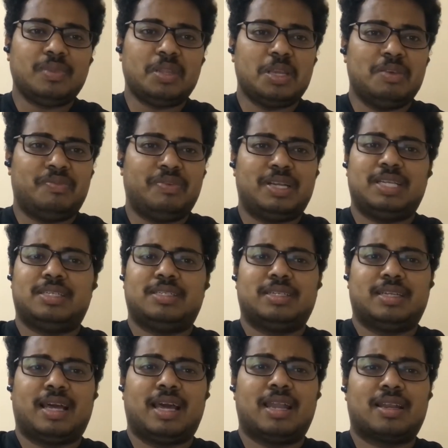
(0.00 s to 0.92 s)
If it is
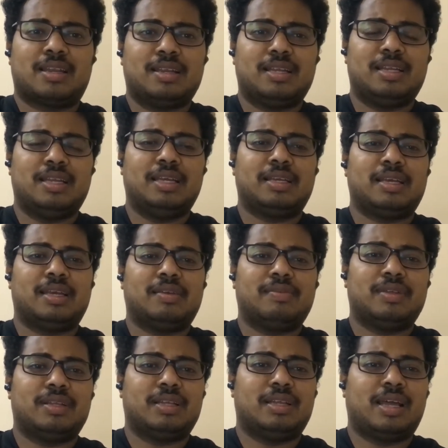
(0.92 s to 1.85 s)
directly
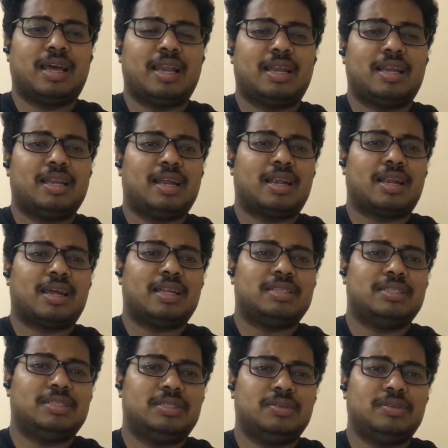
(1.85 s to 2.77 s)

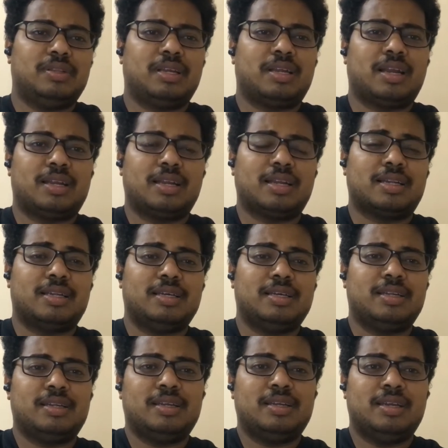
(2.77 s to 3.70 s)
attached to the
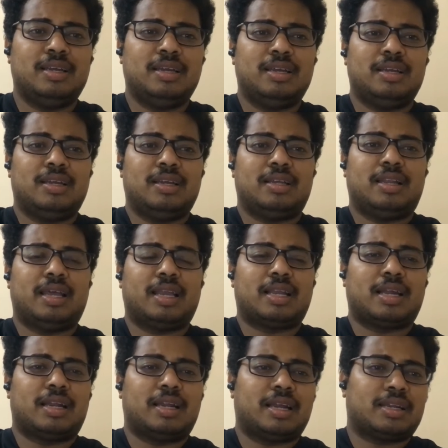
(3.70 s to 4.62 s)
conductor,
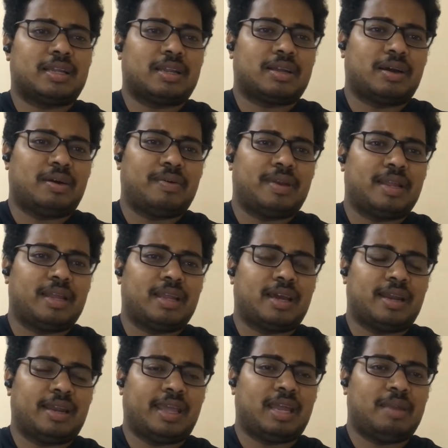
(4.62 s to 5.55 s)
like conductor
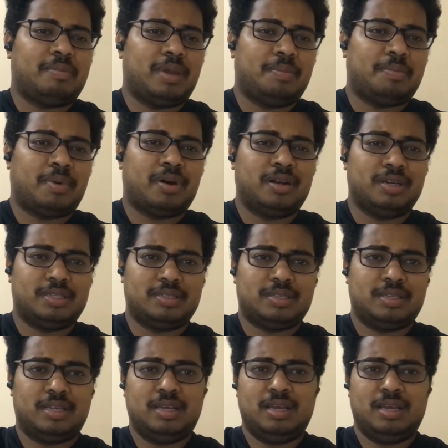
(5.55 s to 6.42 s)
covering or nearby parts,